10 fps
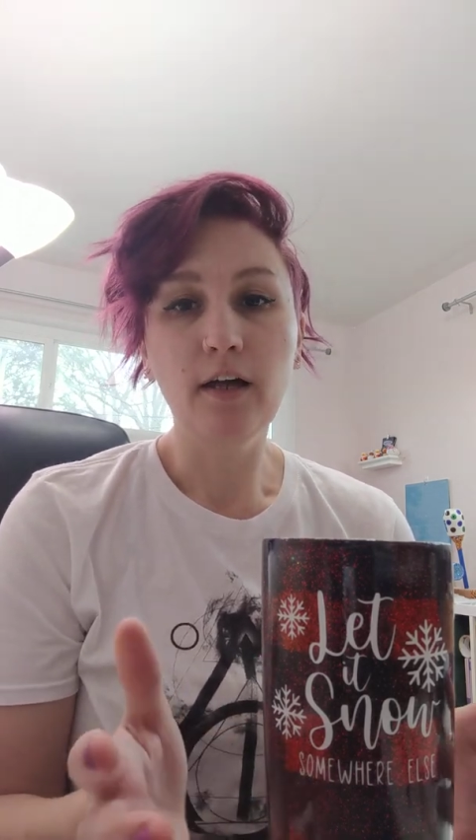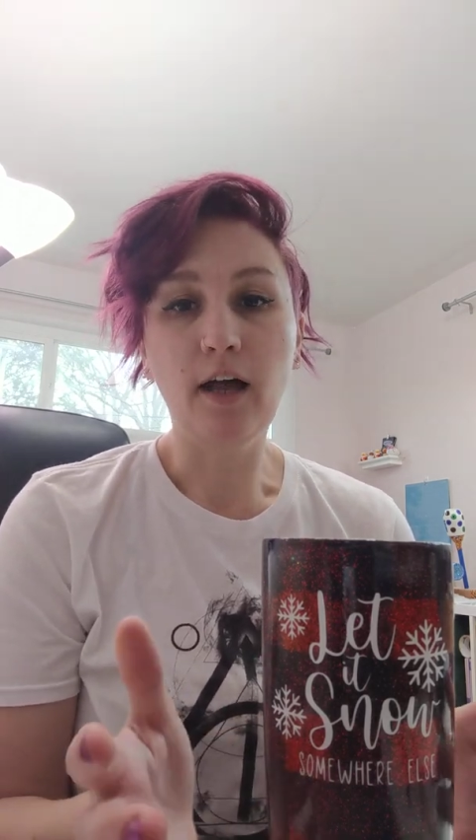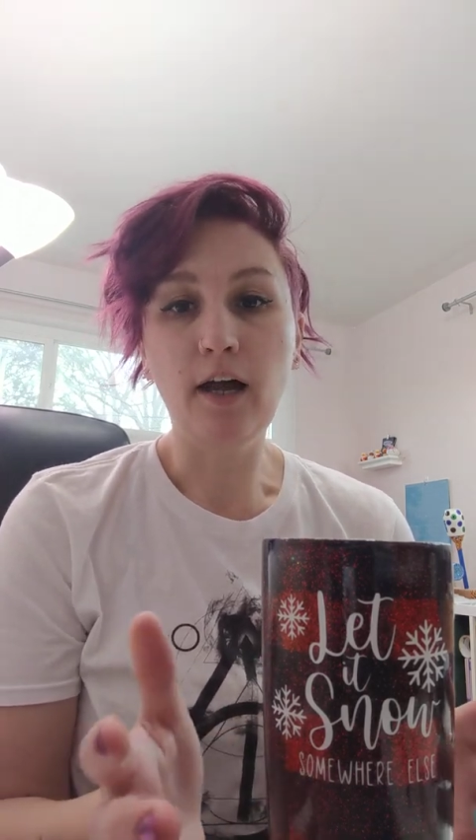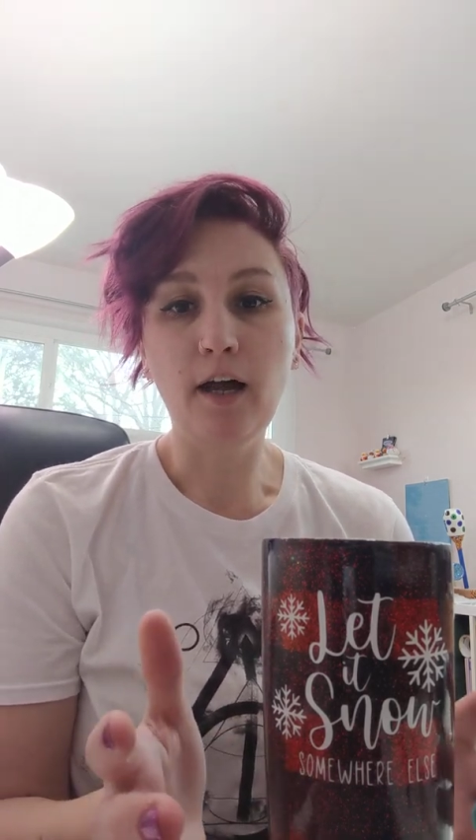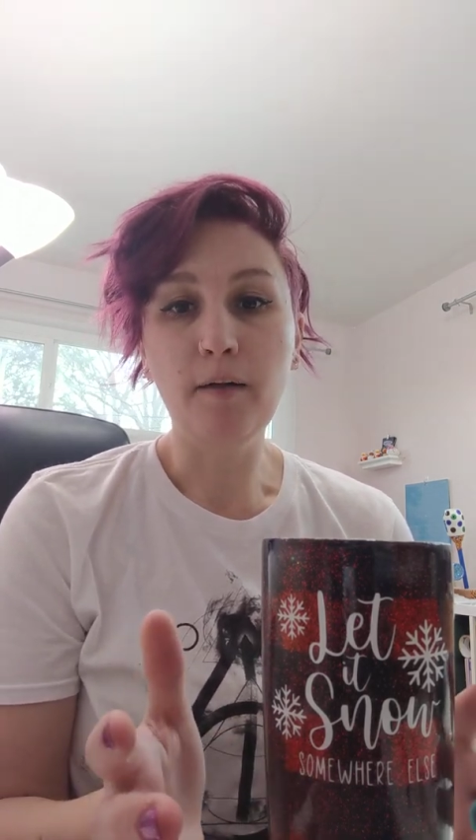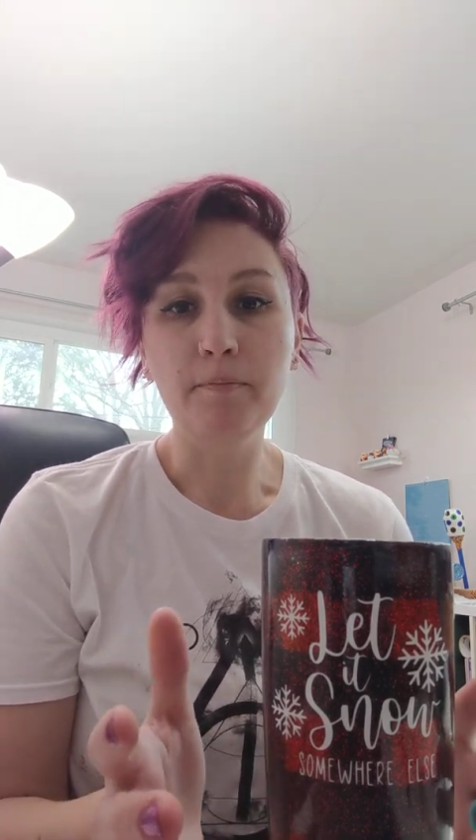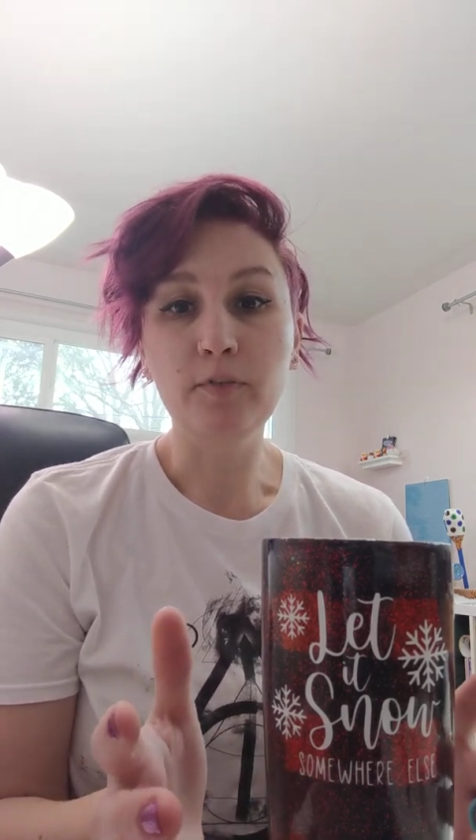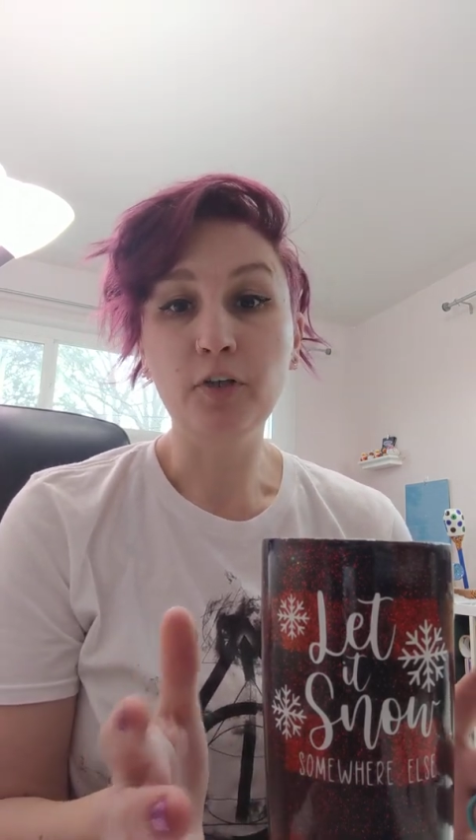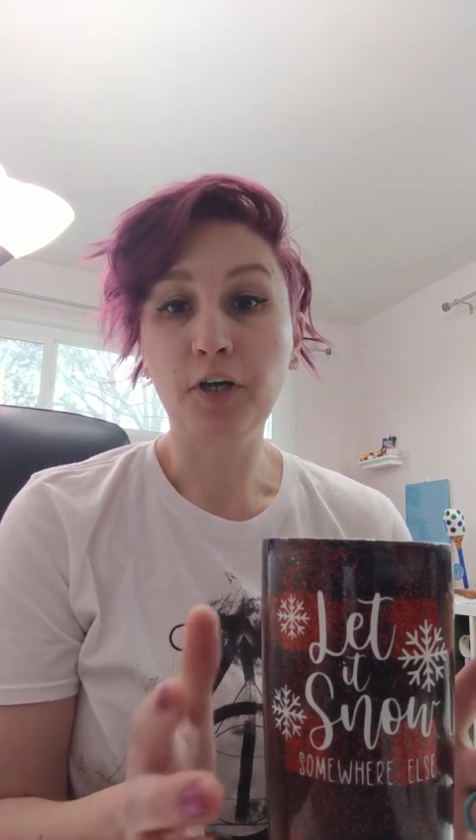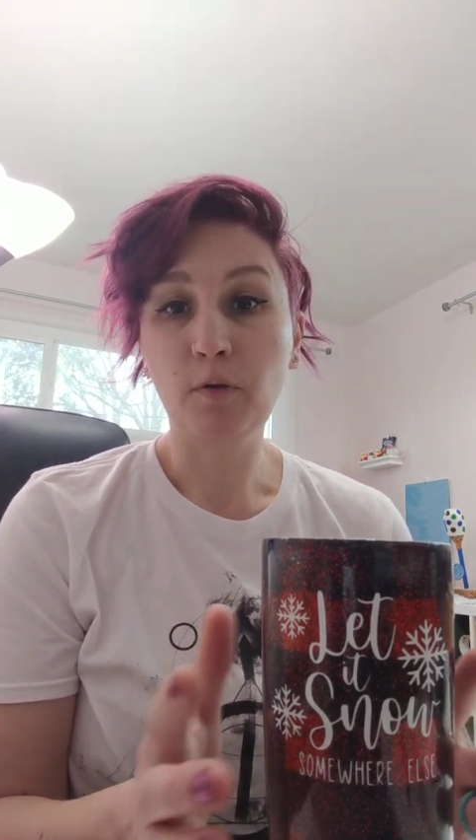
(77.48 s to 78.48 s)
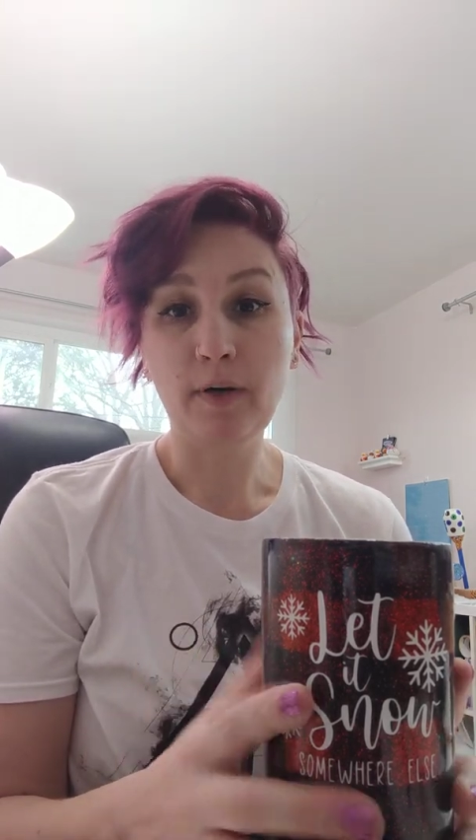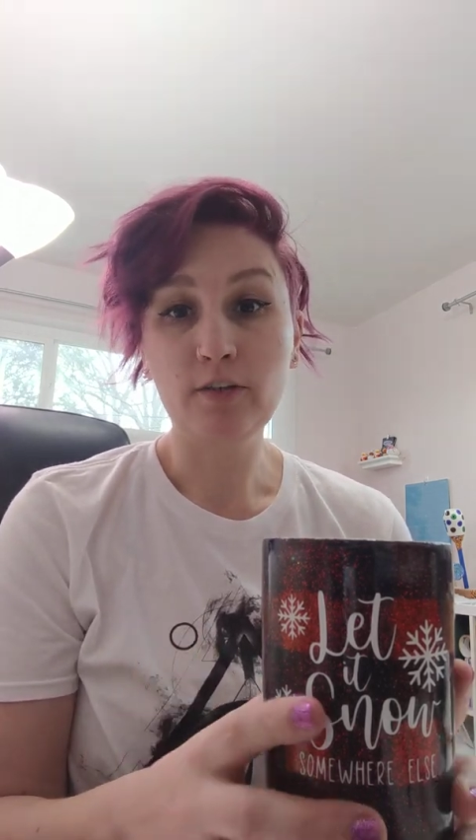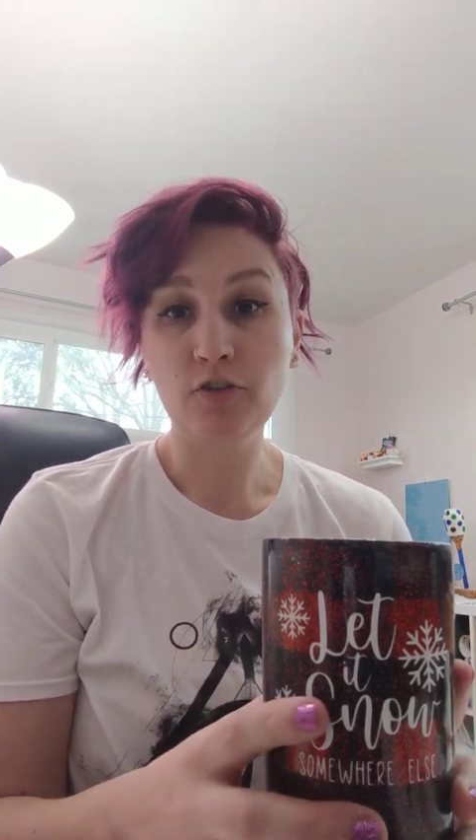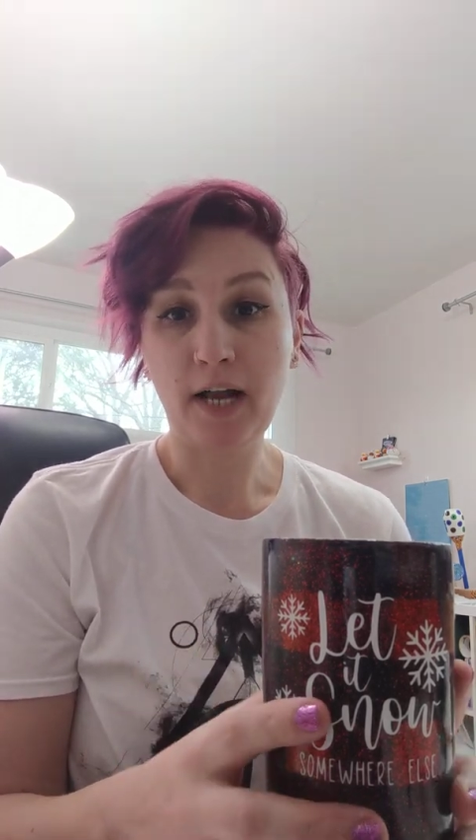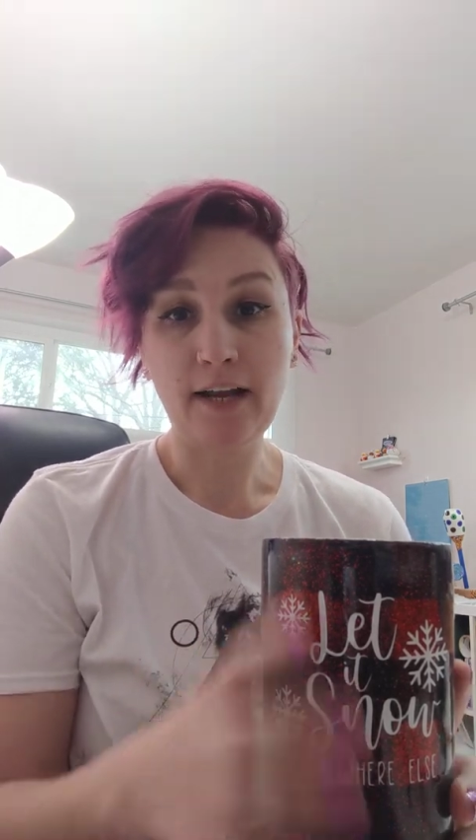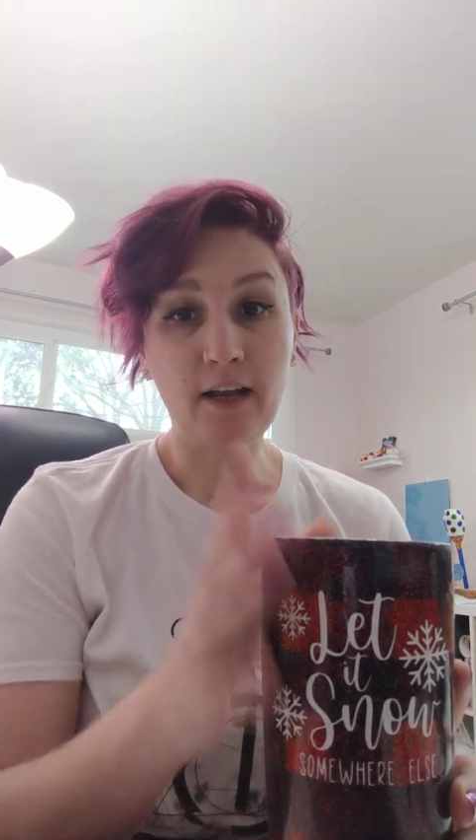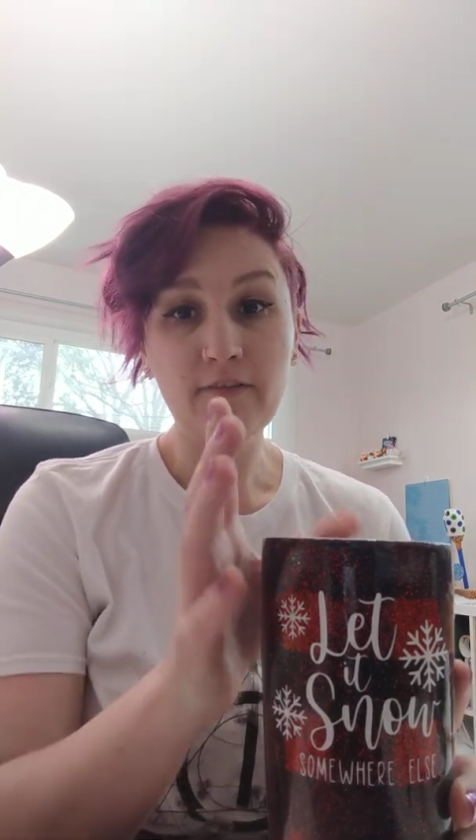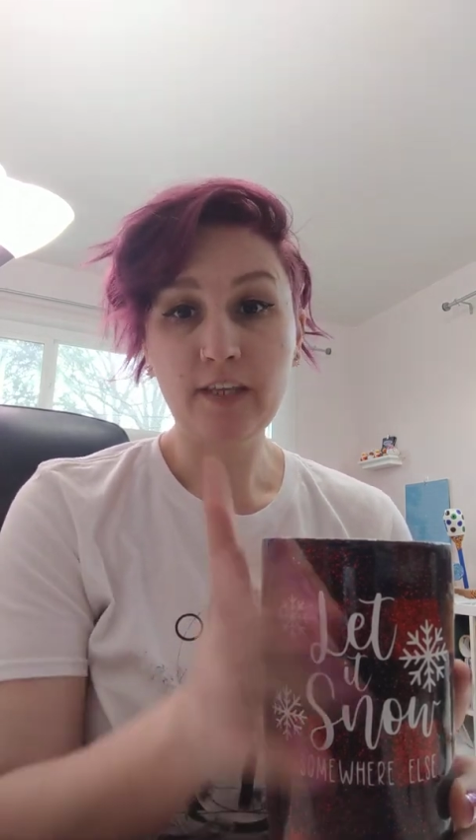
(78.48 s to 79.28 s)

you're going to want to dry off